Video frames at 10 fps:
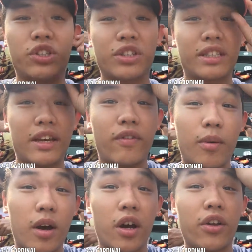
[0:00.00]
just give
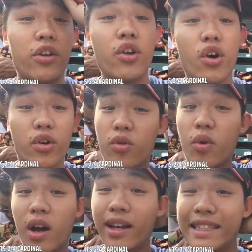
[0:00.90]
up another
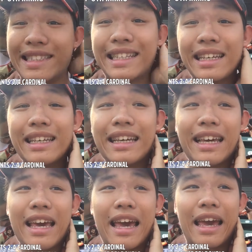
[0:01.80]
run.
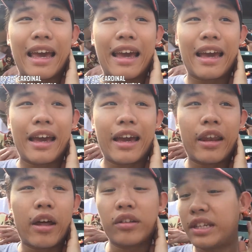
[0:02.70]

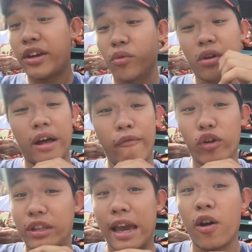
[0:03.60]
And I'll tell you what, I
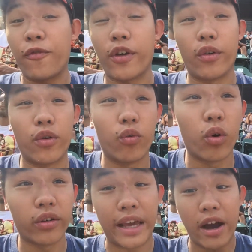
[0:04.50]
thought the outfielder
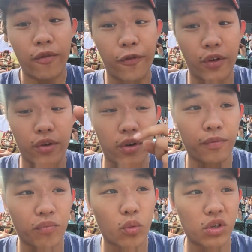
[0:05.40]

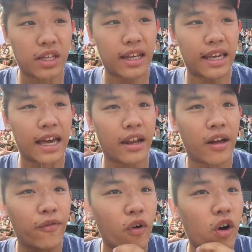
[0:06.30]
was gonna get it.
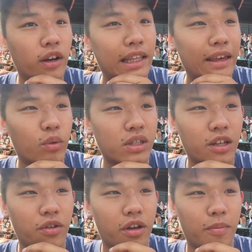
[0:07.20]
I thought it was
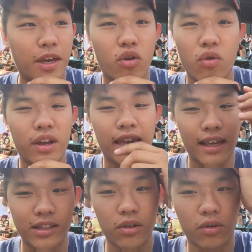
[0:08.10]
either gonna be
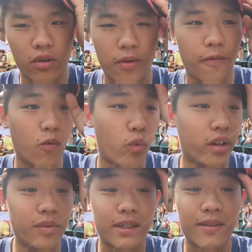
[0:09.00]
Gorky's or
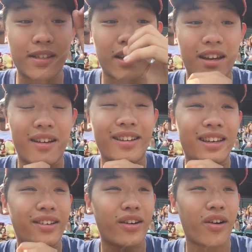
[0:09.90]
Williamson's gonna
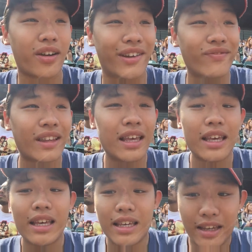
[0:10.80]
caught it
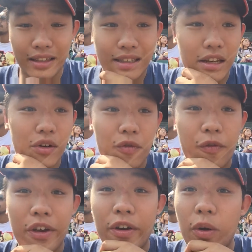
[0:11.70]
in center
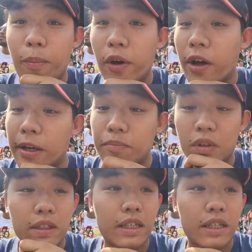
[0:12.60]
field, but